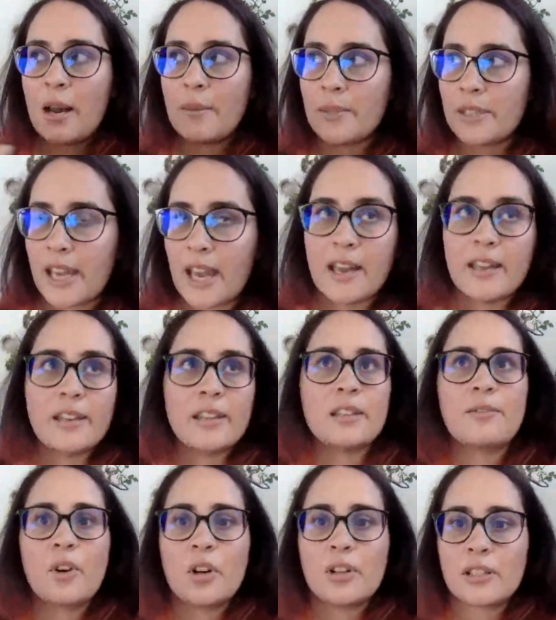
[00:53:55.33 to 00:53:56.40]
i'm scared
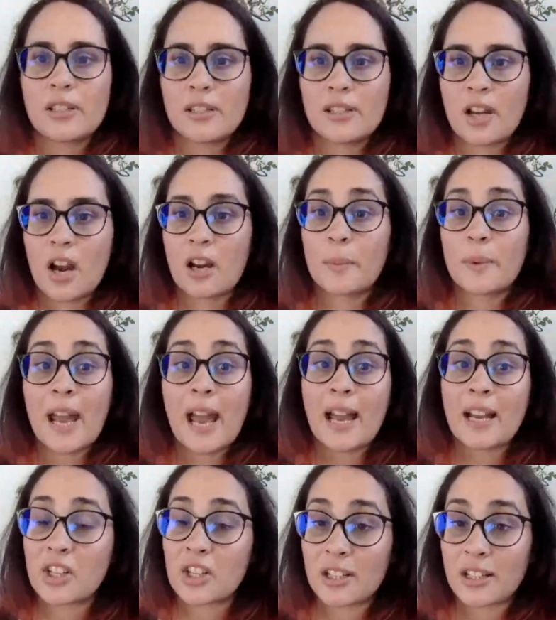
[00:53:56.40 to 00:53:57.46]
and this forest is dark but
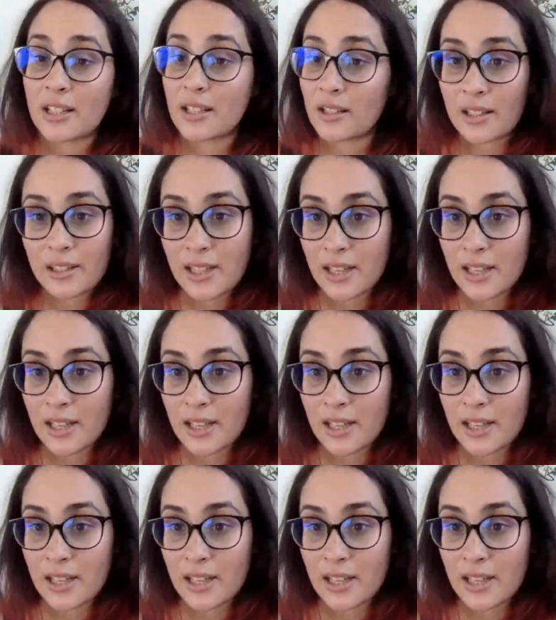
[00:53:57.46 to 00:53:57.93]
actually